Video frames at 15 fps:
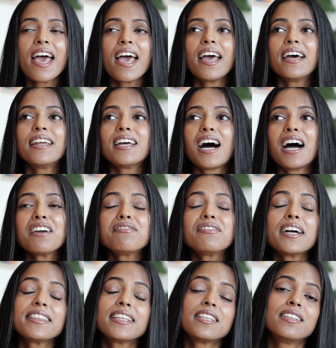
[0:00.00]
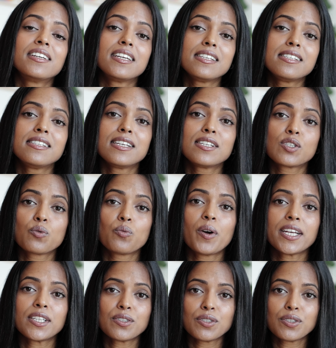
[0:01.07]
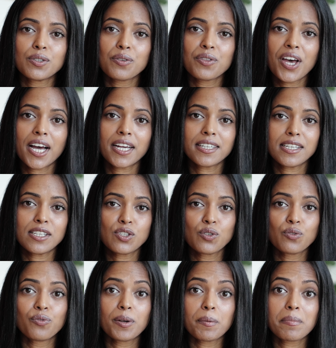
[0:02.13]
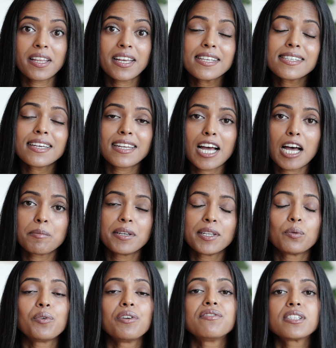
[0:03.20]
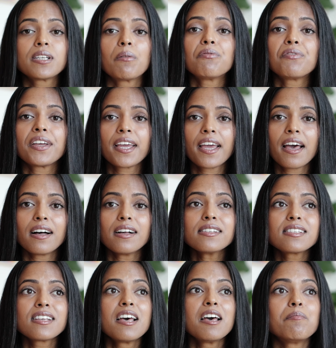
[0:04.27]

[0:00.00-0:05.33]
and I find that the easiest way to do that is to replace that habit with something else,